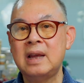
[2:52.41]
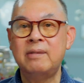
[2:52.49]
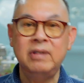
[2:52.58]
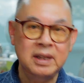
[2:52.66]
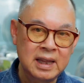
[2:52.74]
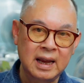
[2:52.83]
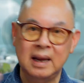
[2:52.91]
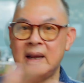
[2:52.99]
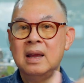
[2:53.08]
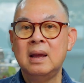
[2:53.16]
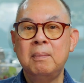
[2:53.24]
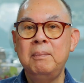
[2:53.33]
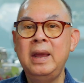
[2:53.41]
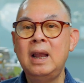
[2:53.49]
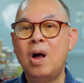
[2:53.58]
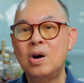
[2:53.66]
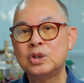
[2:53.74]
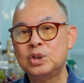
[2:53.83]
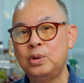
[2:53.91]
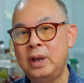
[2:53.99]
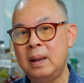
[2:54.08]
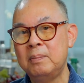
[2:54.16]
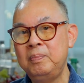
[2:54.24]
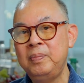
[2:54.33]
Everything belongs to
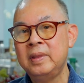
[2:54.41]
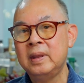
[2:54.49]
him.